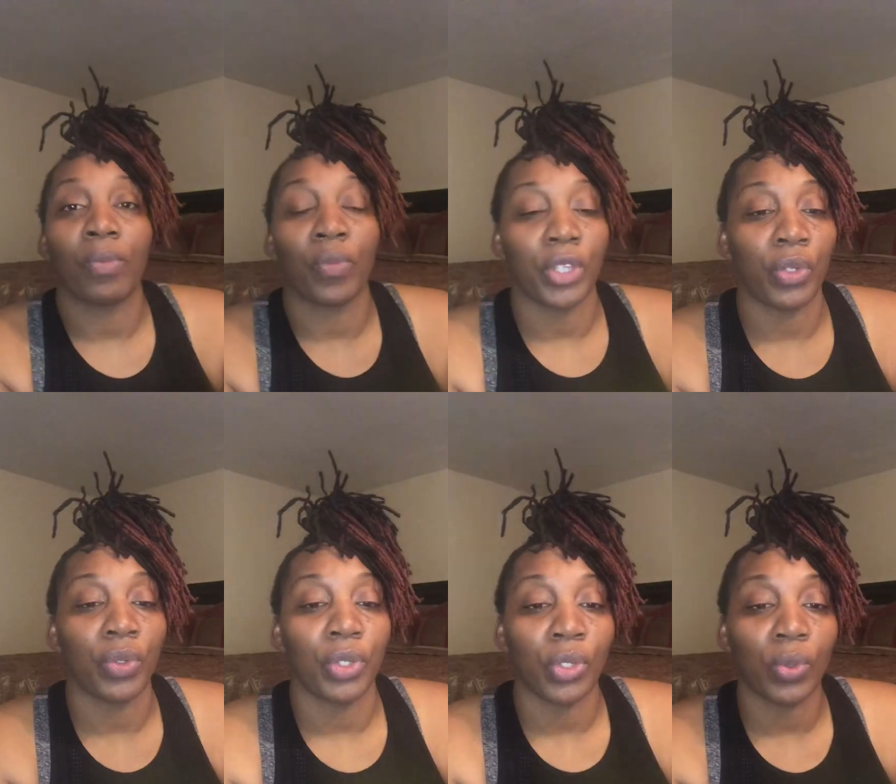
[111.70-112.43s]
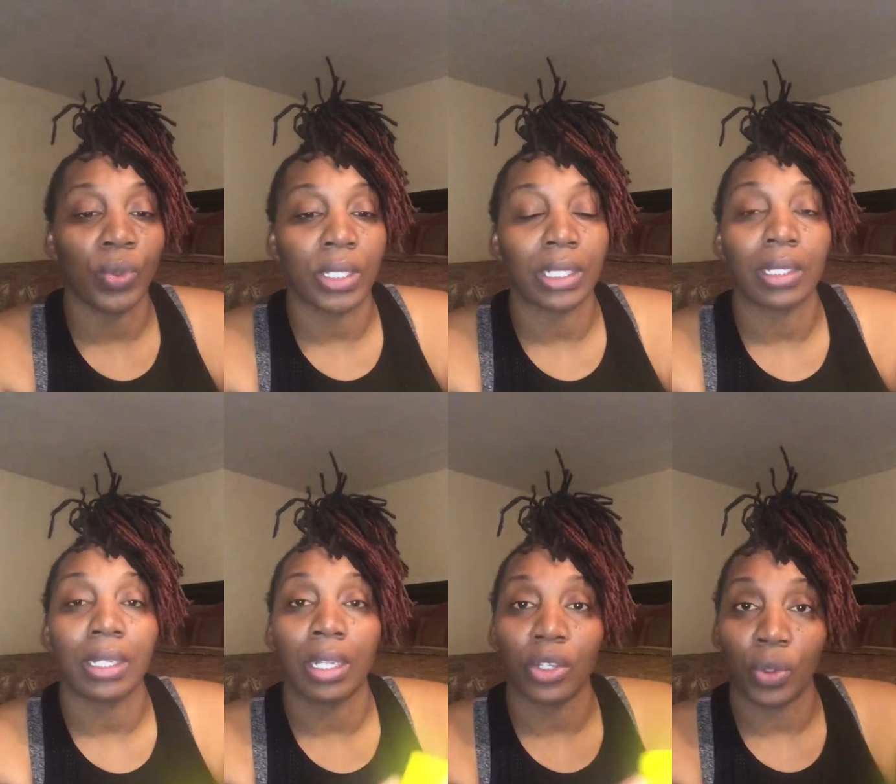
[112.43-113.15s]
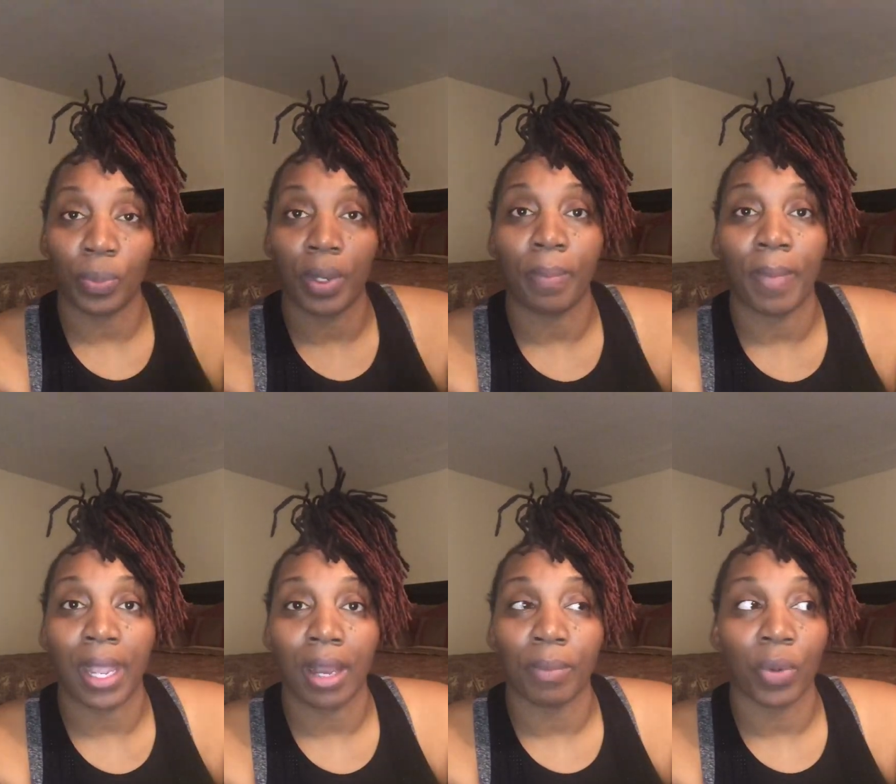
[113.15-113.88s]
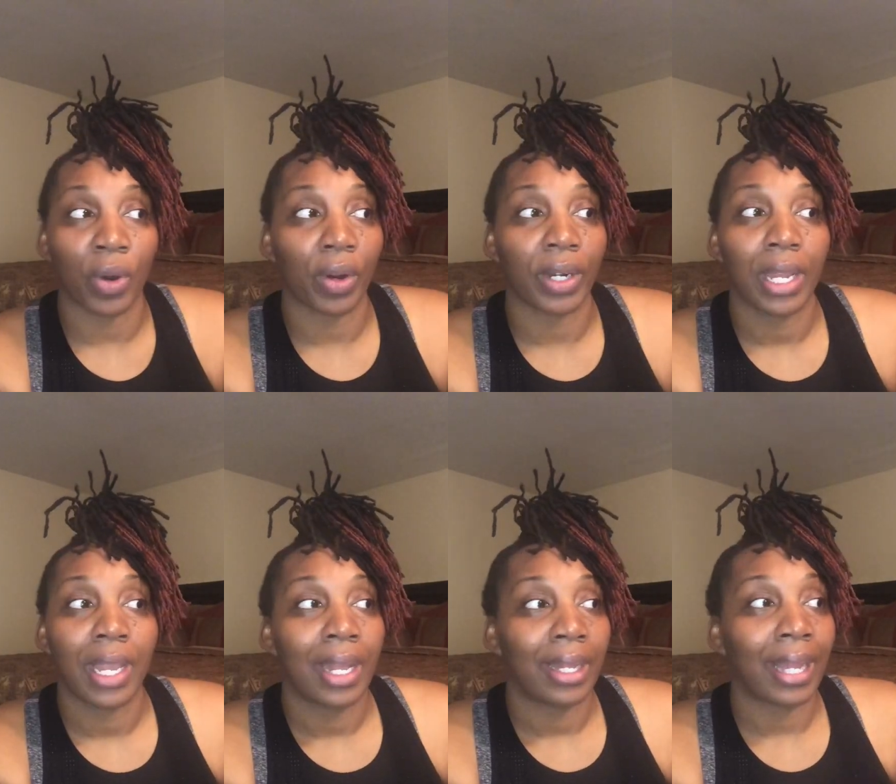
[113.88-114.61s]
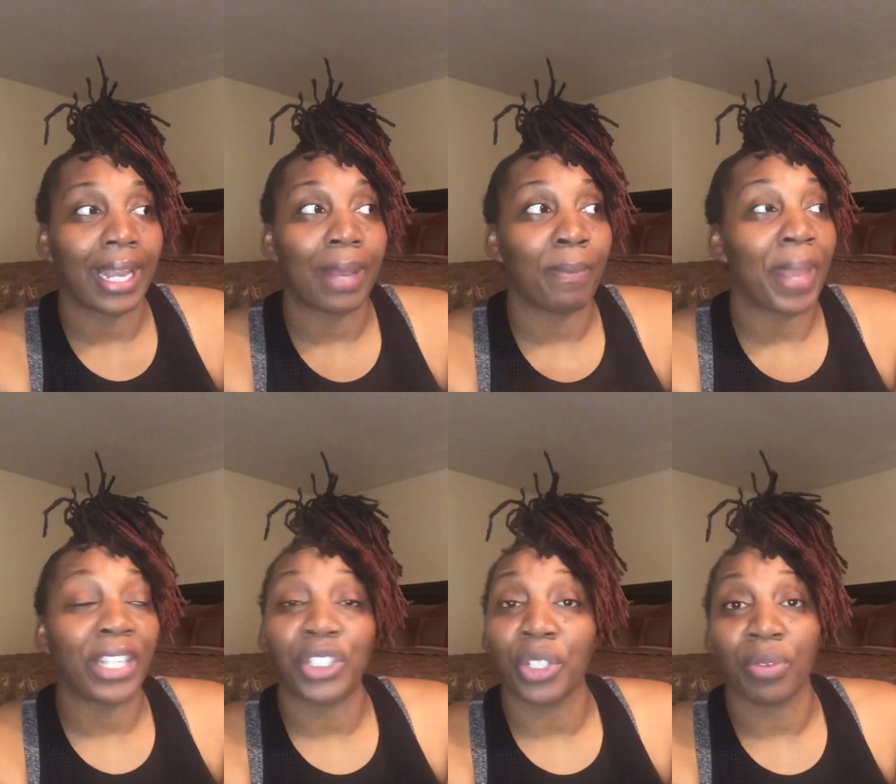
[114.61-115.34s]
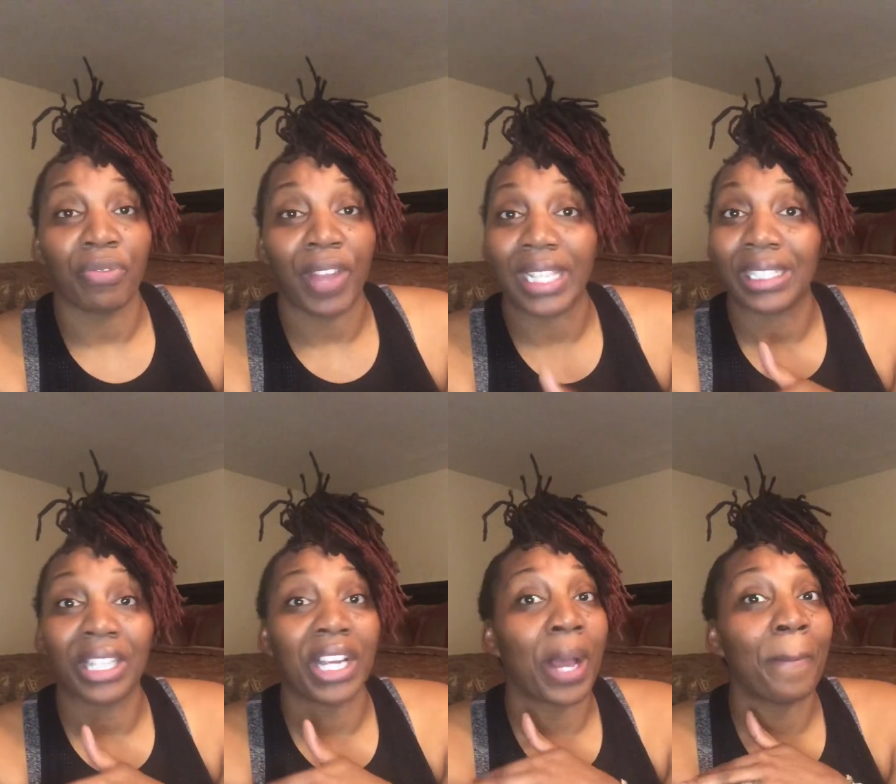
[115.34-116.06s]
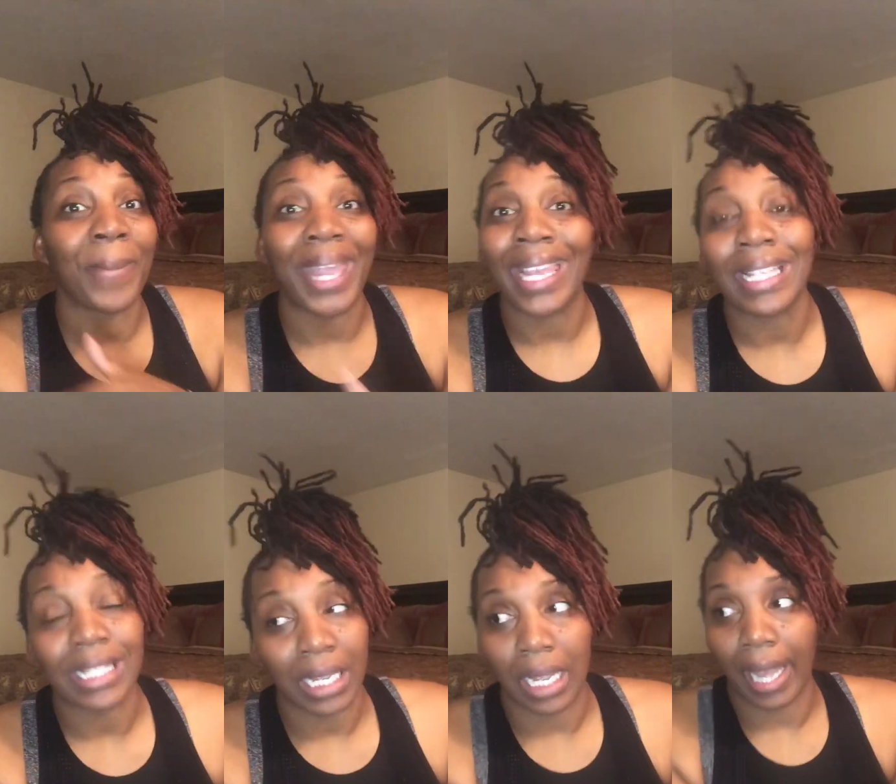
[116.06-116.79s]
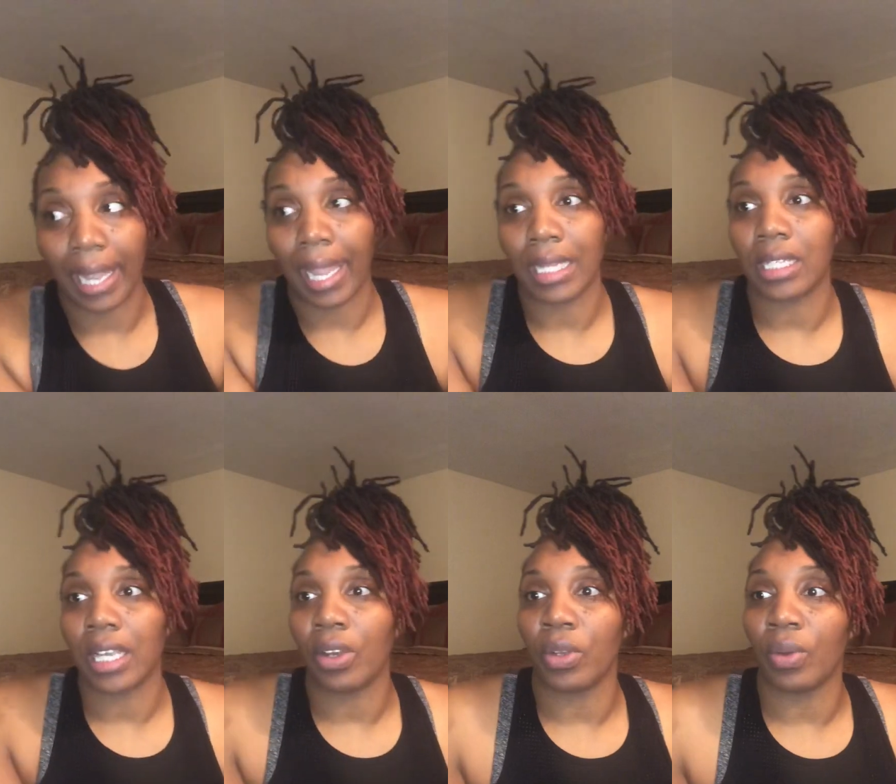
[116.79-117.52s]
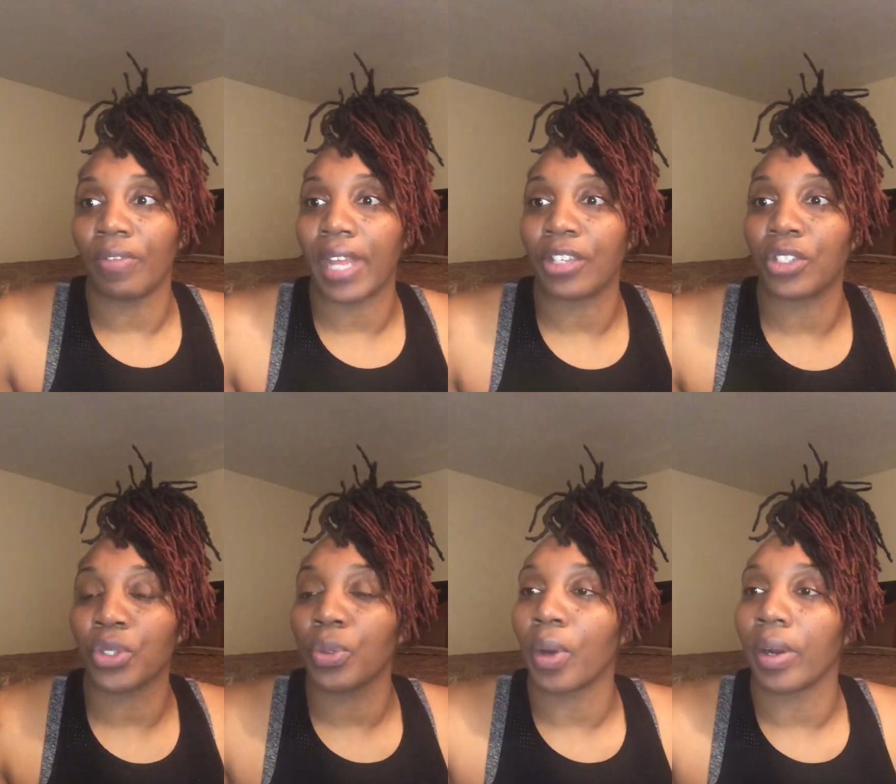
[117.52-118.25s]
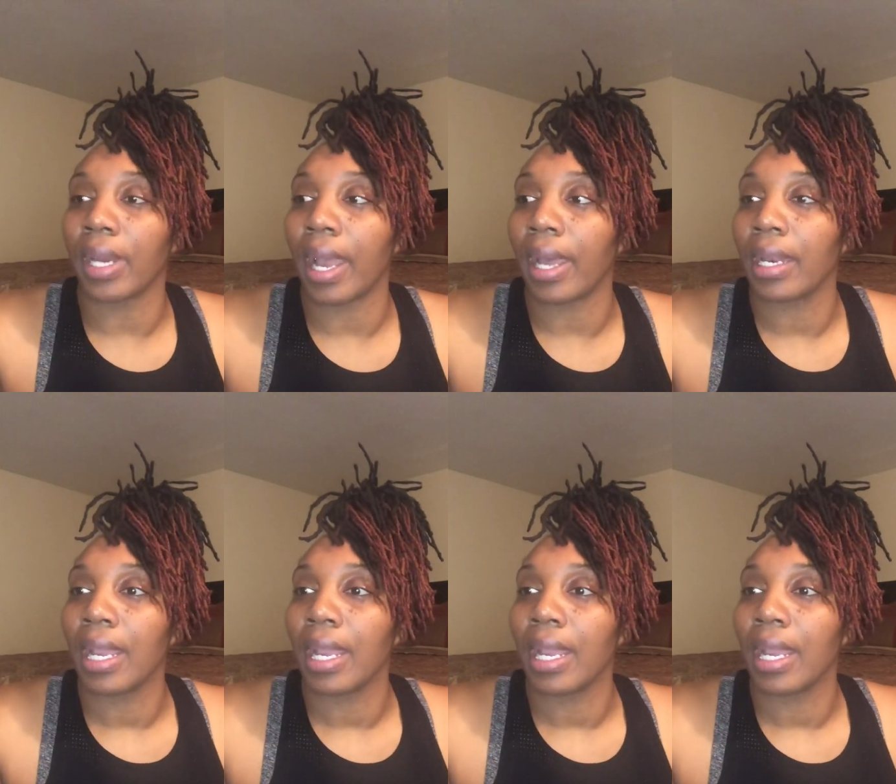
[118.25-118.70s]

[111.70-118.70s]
when you use this and then you put makeup on, like it makes your face look amazing. I can't tell you if that's true or not.